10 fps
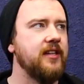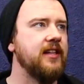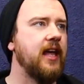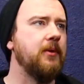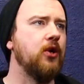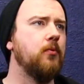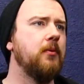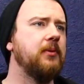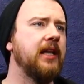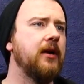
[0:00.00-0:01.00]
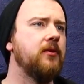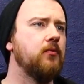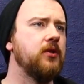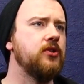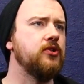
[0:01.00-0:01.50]
They let me come and play with
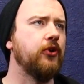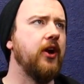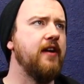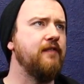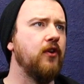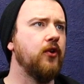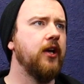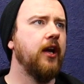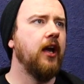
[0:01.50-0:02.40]
them, which is great fun.